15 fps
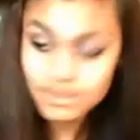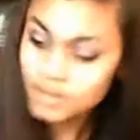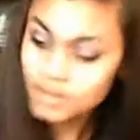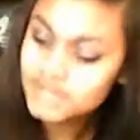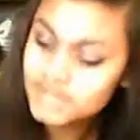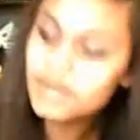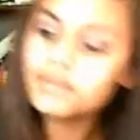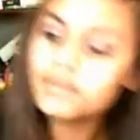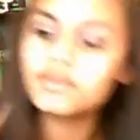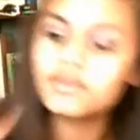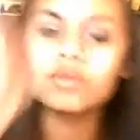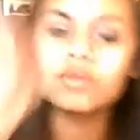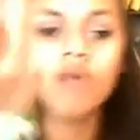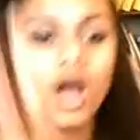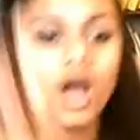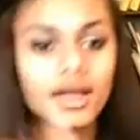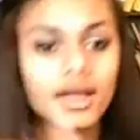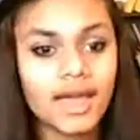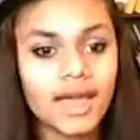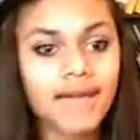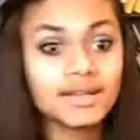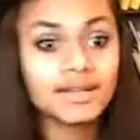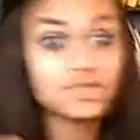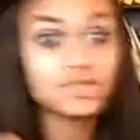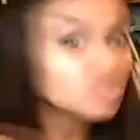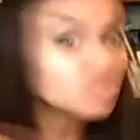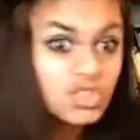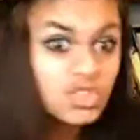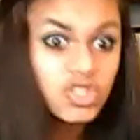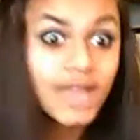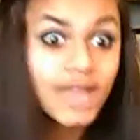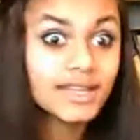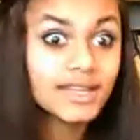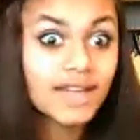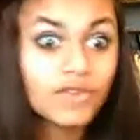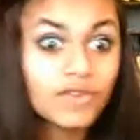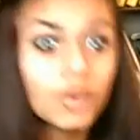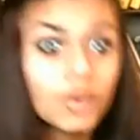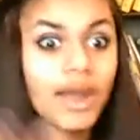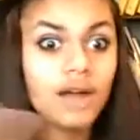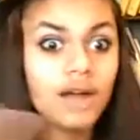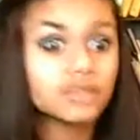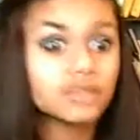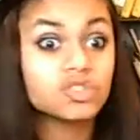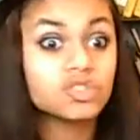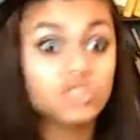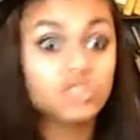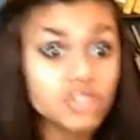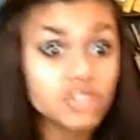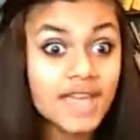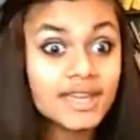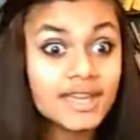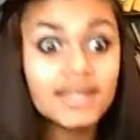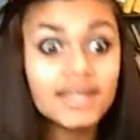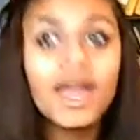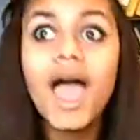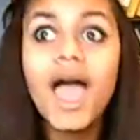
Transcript: picks up the rock, and it's shaking everywhere, and it's just shaking,